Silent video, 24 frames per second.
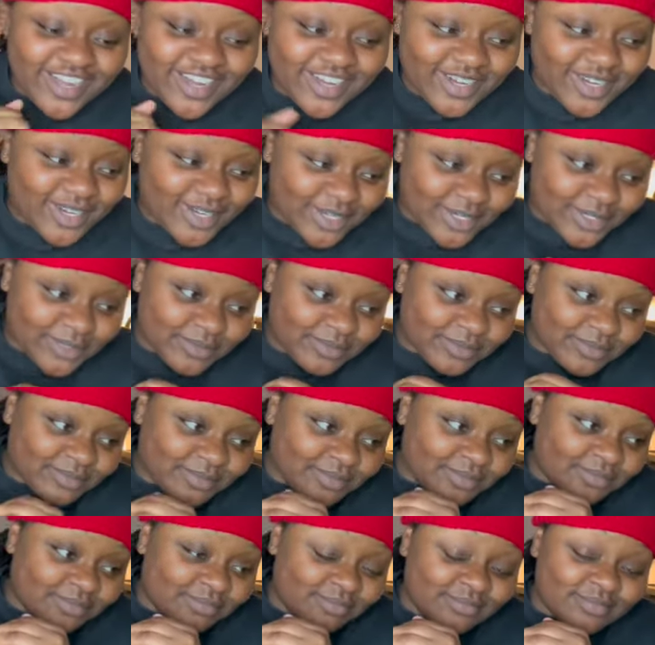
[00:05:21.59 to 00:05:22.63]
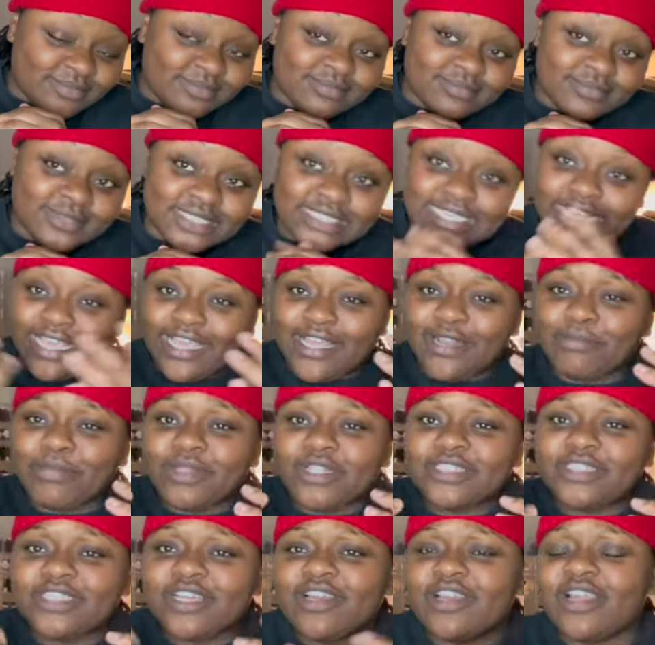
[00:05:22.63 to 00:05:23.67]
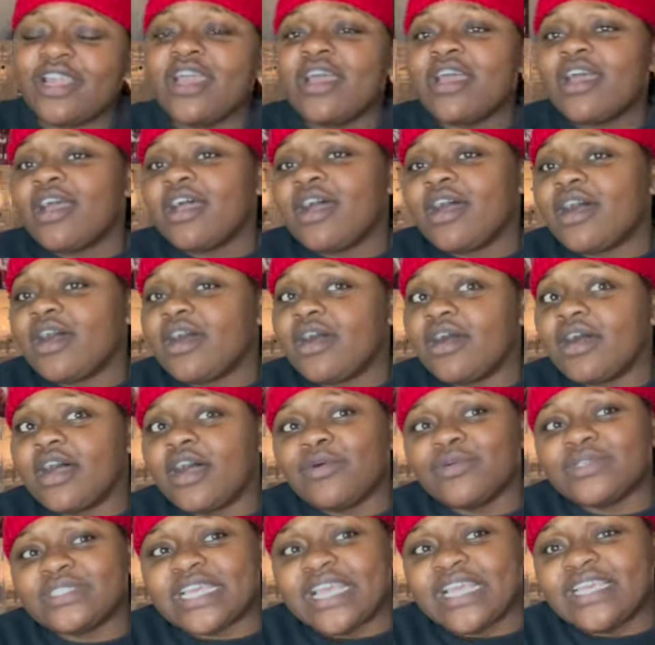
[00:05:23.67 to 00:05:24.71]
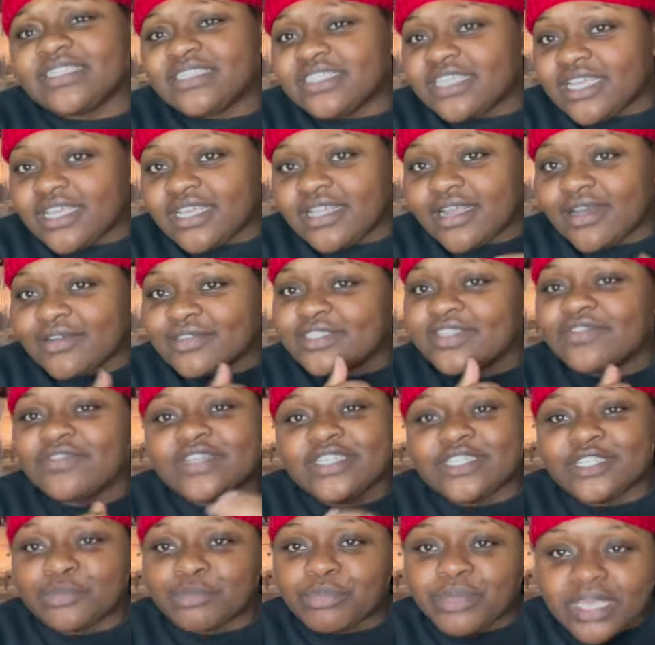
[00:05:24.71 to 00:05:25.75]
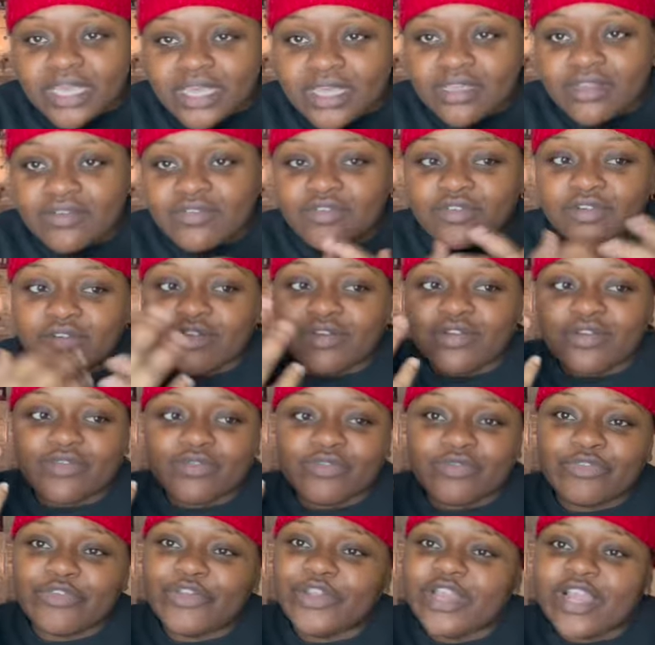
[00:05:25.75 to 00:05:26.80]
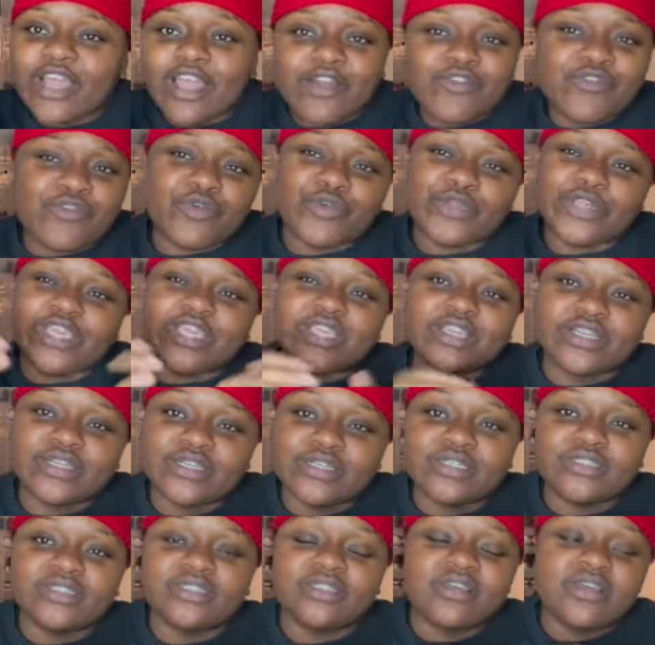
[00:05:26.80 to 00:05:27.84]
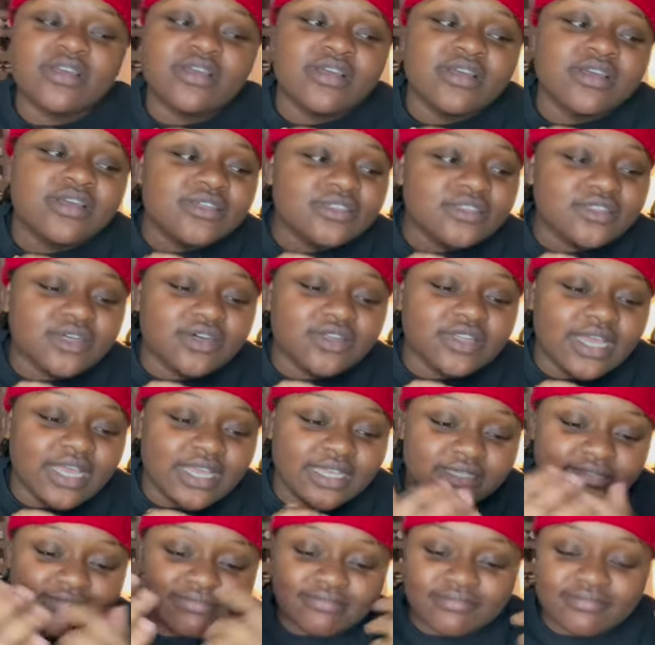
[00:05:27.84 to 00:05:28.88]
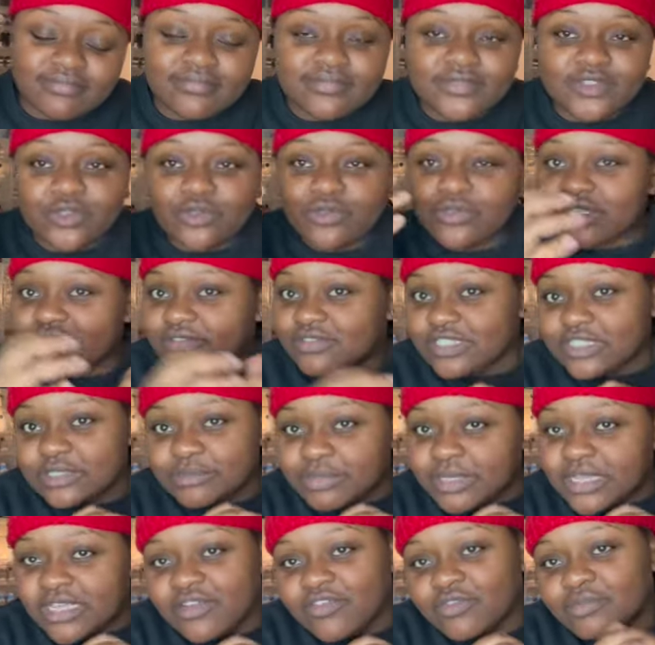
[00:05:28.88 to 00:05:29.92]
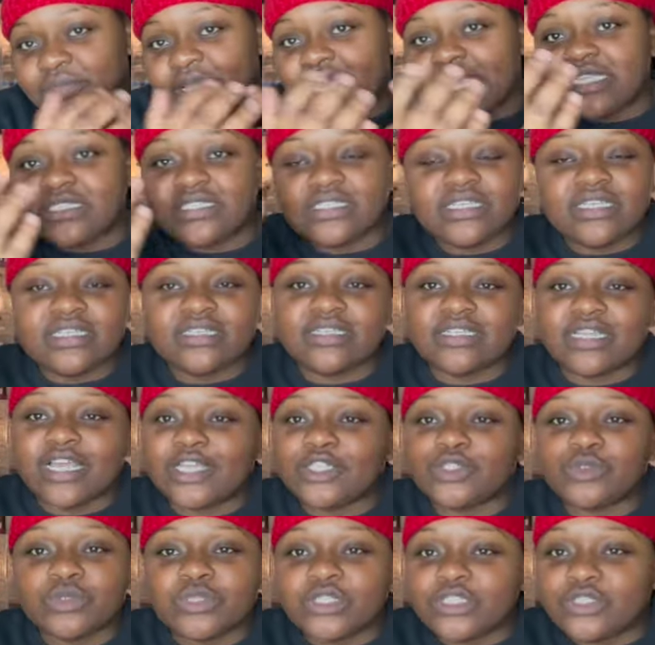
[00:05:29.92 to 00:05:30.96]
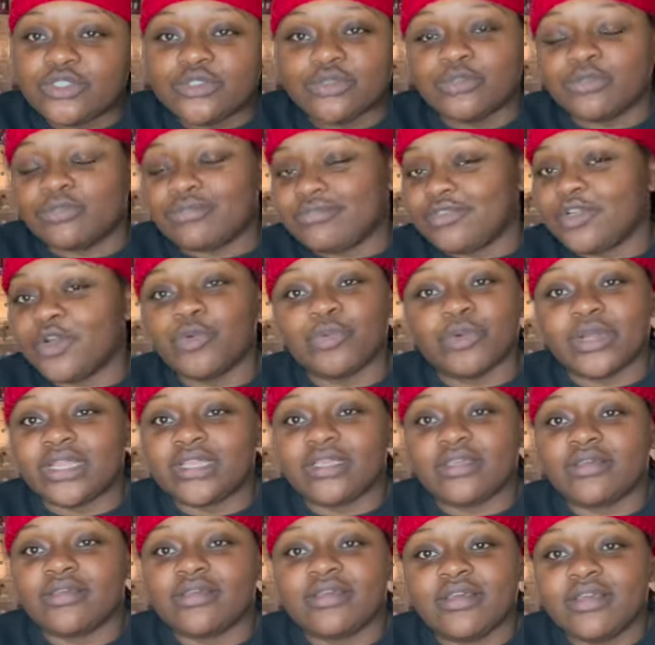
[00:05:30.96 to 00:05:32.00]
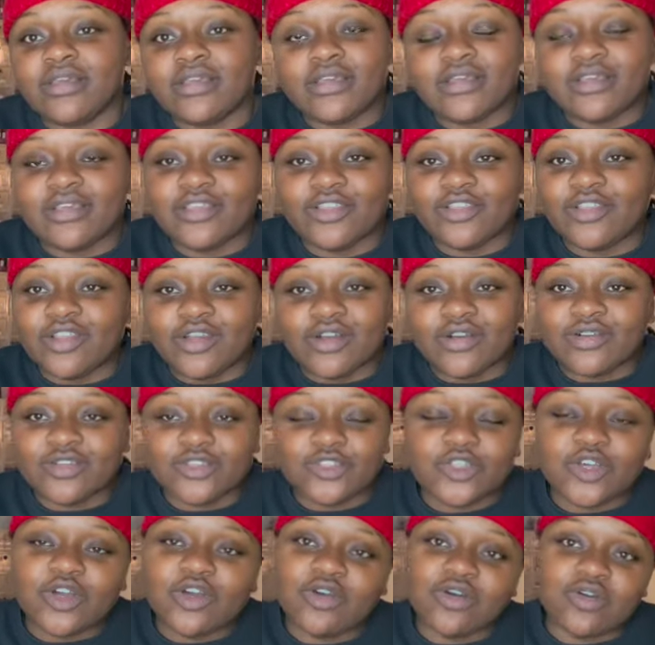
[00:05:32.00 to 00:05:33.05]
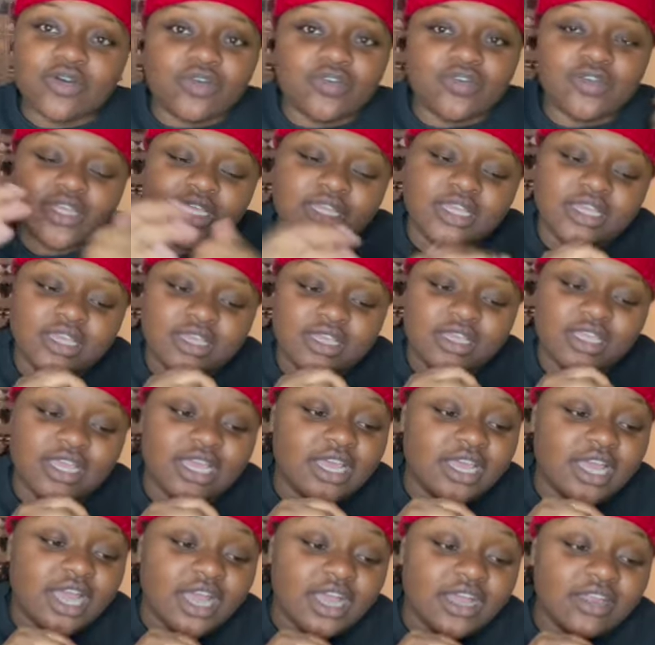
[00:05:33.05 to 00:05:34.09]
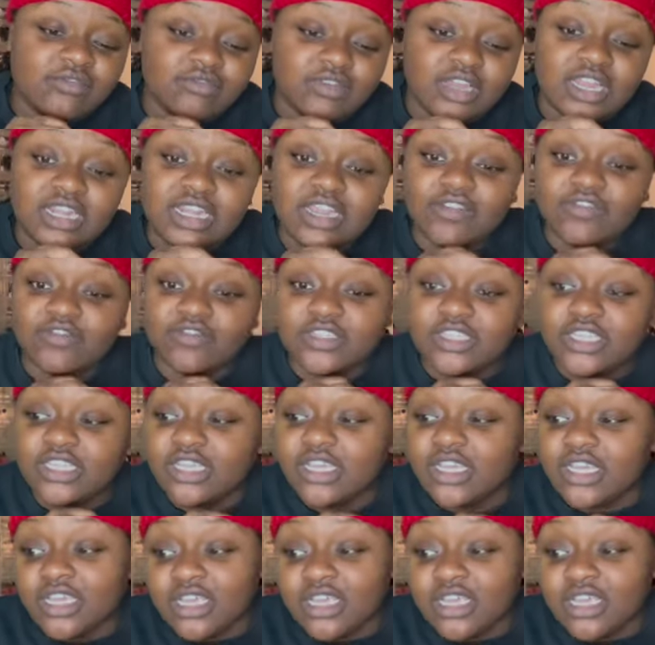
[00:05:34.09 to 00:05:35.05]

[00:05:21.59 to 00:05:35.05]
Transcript: um, yeah, in the military, uh, I was 18. I was living in Japan for three and a half, four years. So like who lives in Japan from 18 to like 22. Nobody, you know? So, yeah, I, I definitely